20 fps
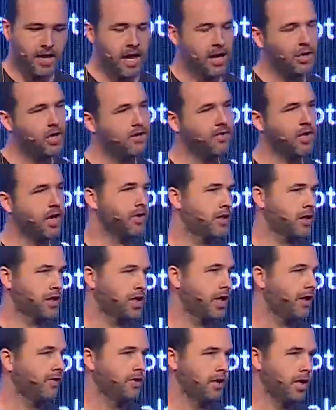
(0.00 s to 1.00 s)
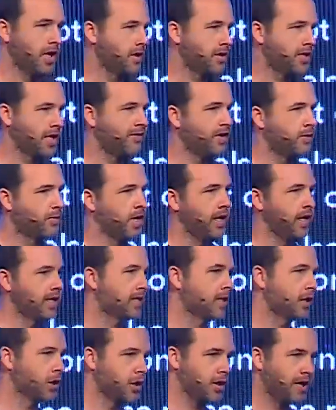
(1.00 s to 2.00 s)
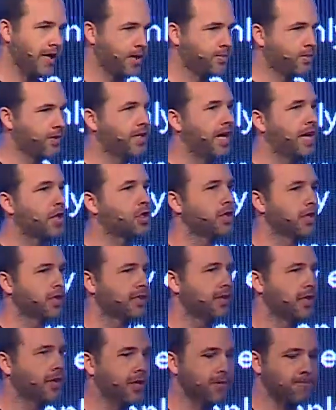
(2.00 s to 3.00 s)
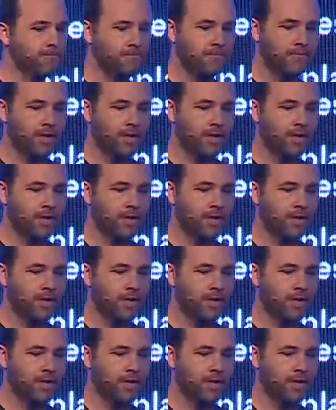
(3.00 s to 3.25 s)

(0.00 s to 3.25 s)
and you have other safety products such as data protection, et cetera.